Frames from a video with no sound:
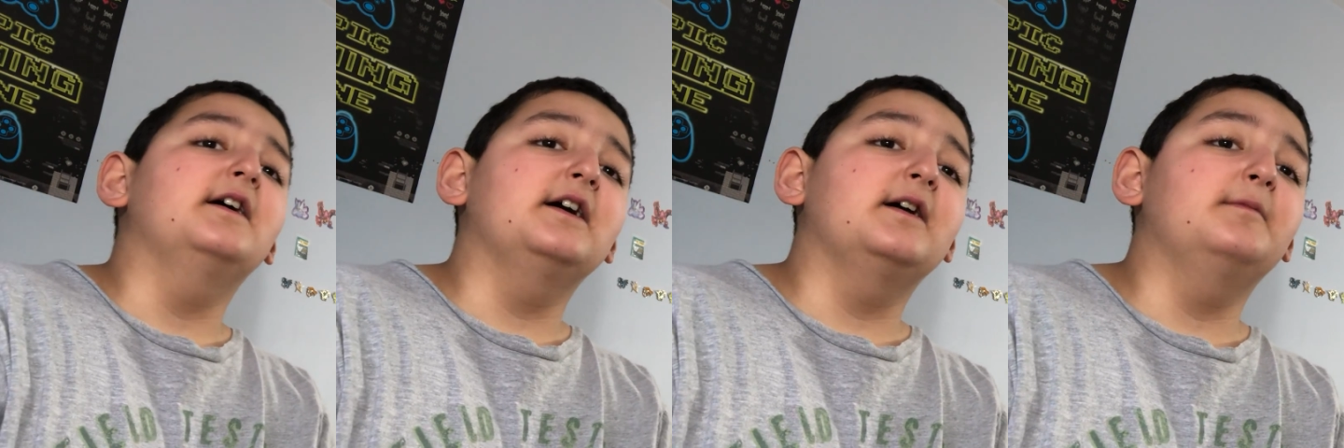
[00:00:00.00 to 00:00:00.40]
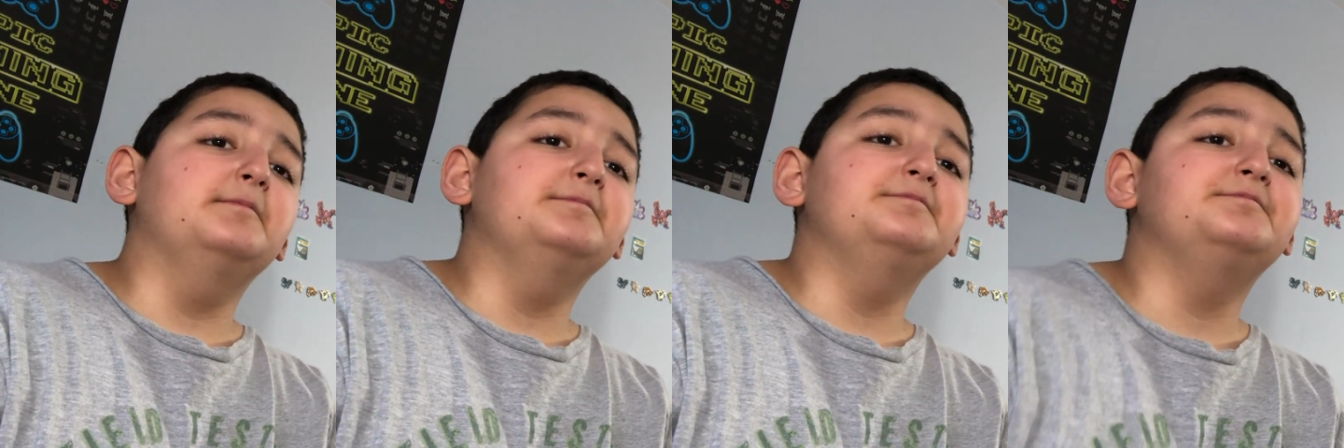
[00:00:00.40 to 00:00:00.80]
So
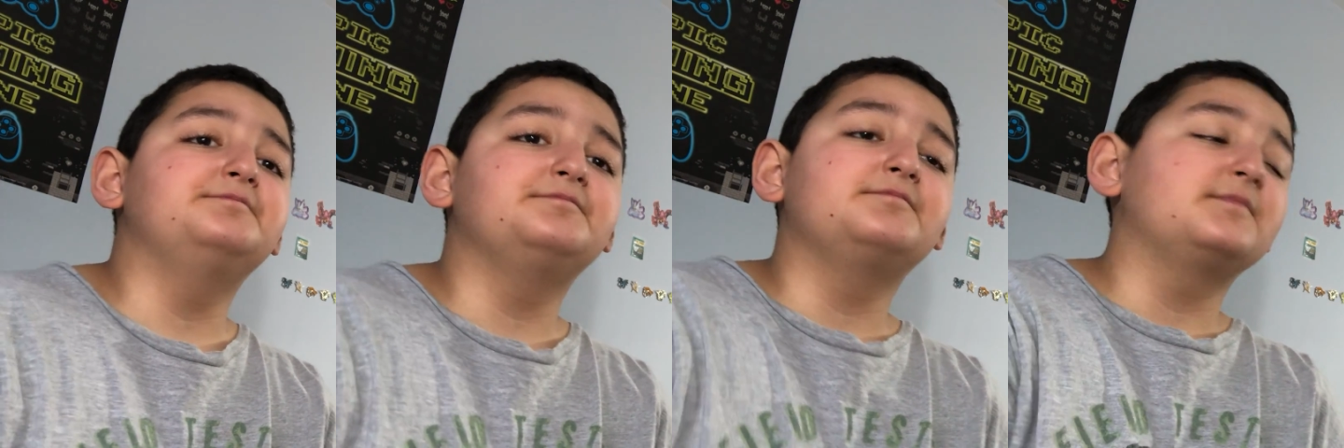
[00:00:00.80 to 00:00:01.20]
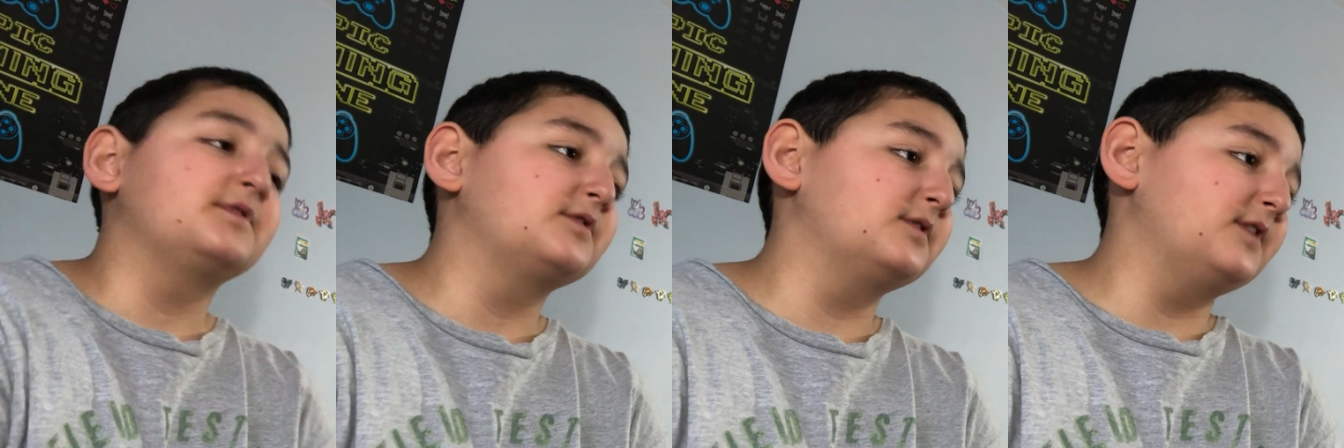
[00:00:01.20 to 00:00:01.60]

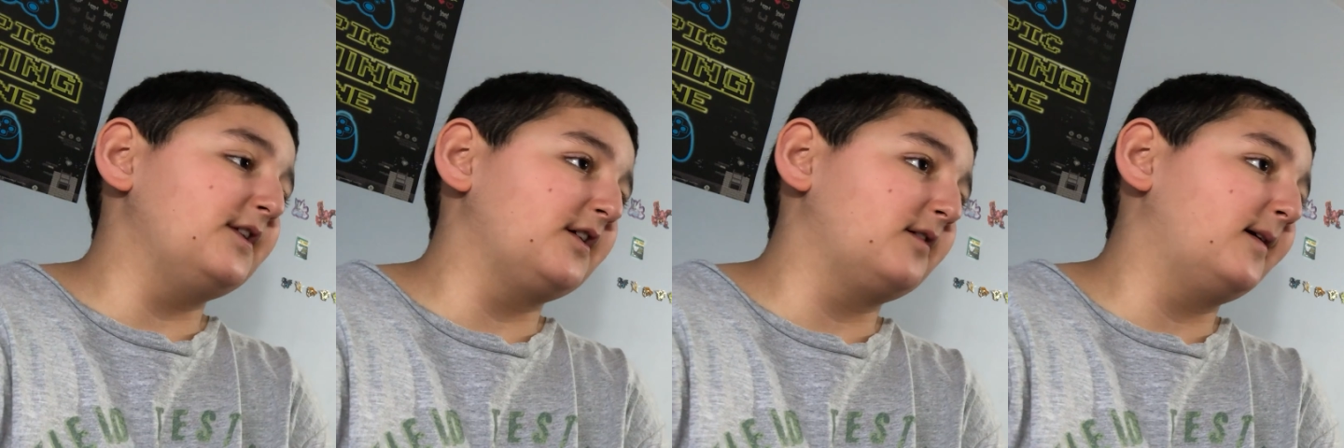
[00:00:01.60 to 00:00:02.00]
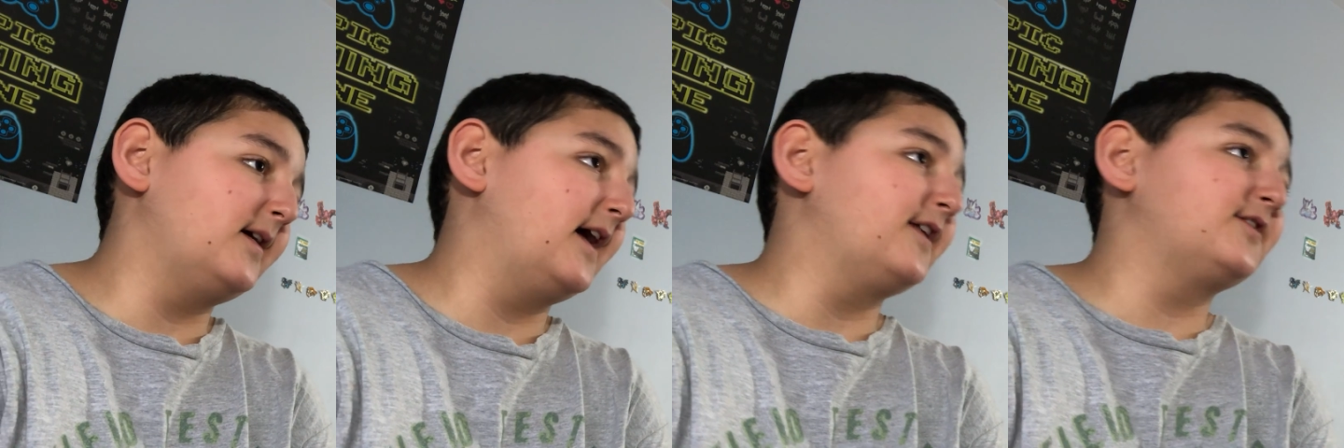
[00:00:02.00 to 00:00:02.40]
what was I talking about?
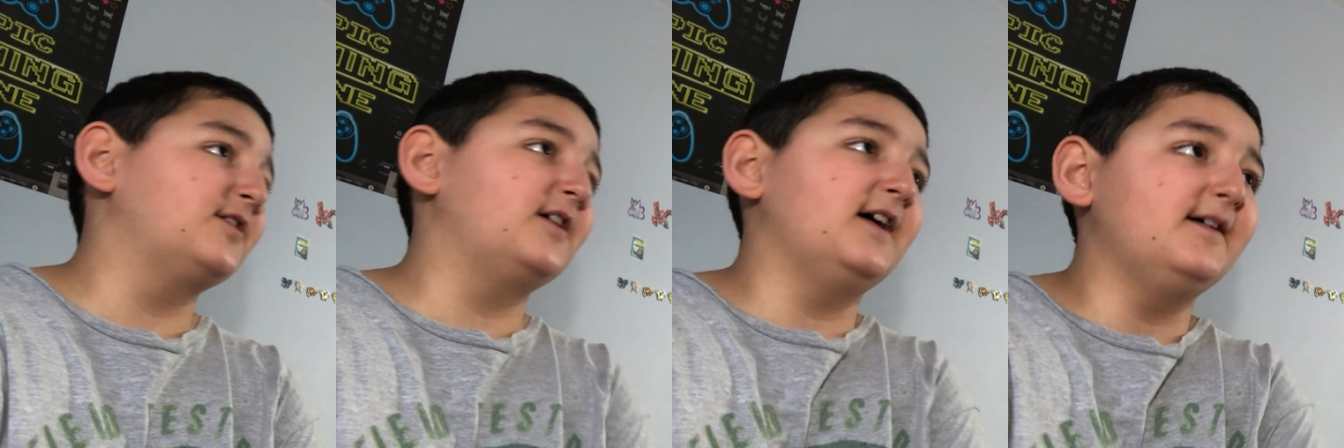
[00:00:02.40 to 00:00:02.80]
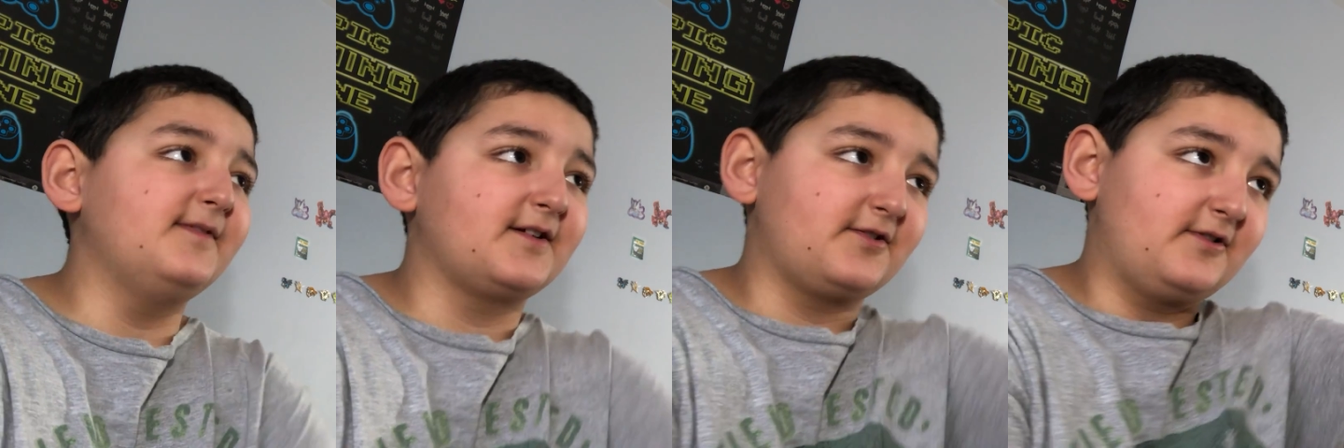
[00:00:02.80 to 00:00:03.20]
Yeah, so I
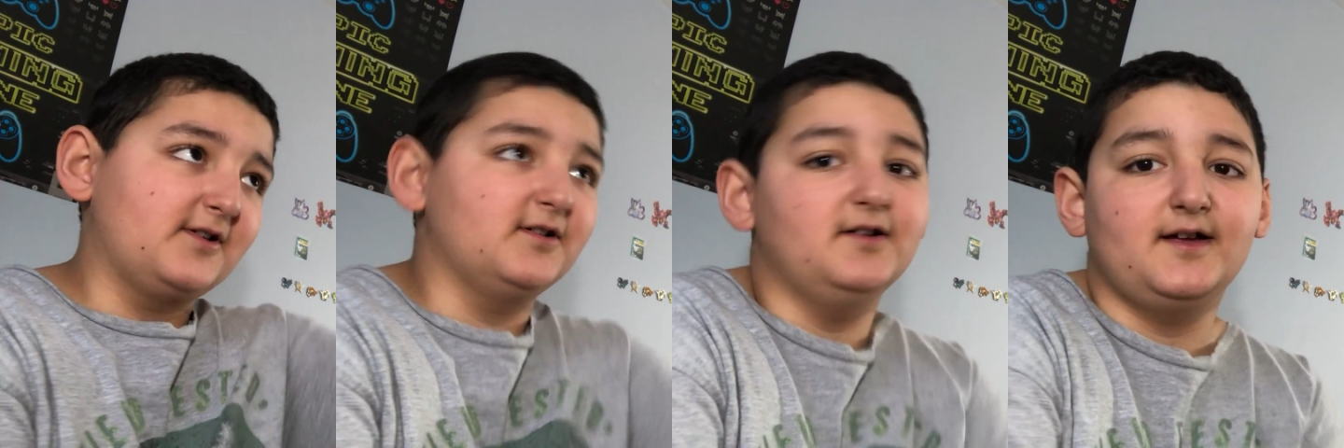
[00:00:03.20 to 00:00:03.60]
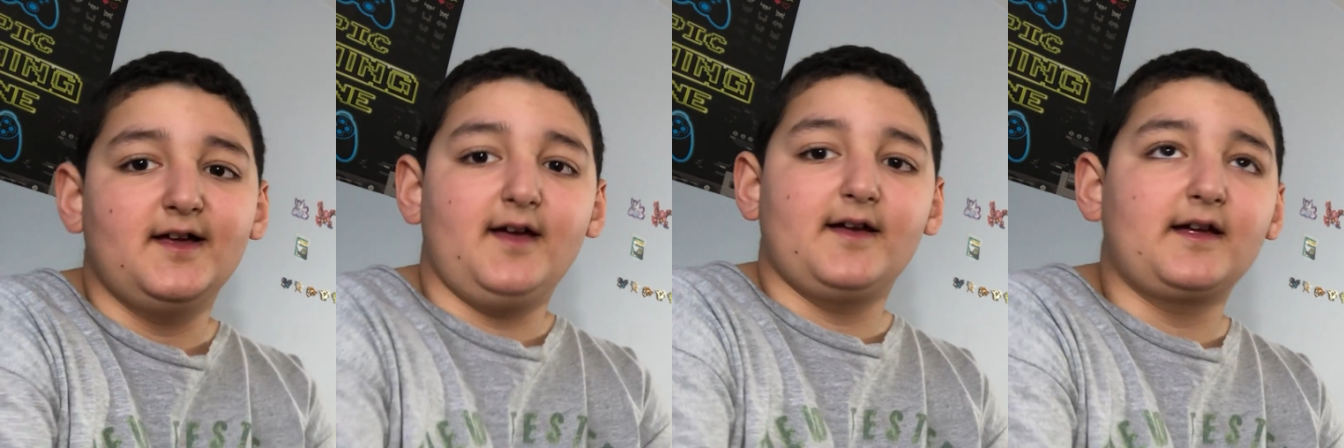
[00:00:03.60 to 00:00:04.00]
have the grill.
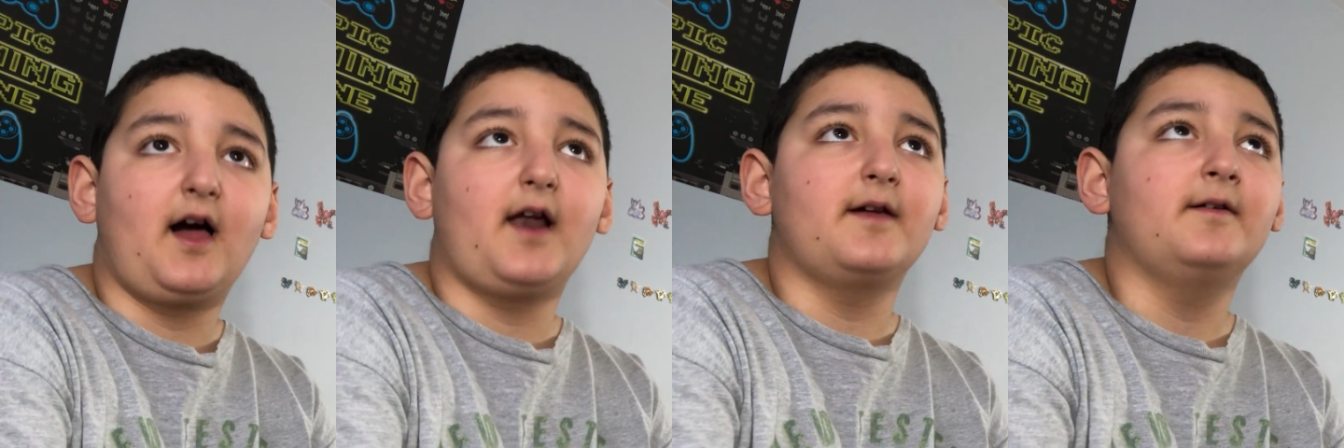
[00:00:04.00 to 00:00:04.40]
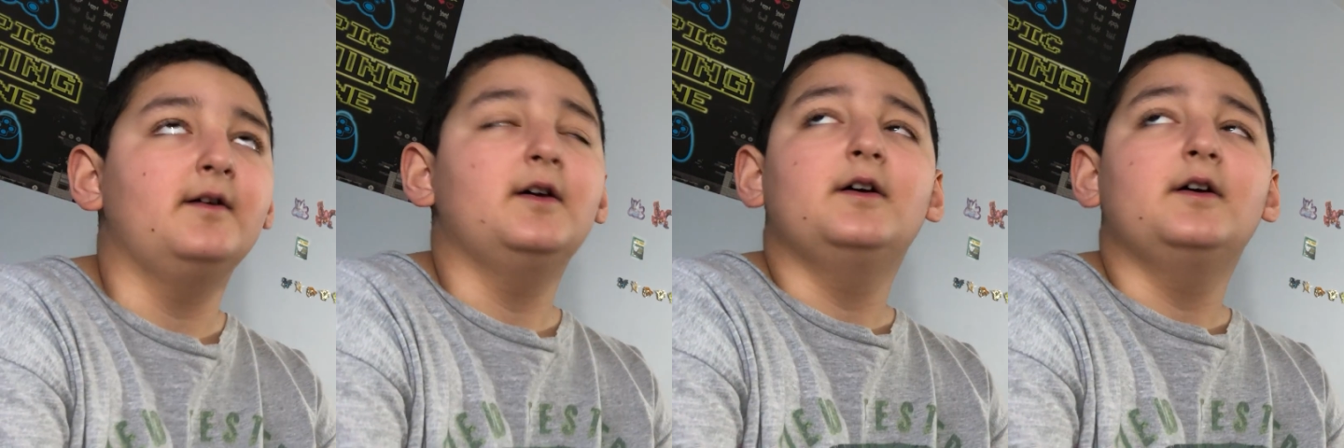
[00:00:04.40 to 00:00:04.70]
I got it.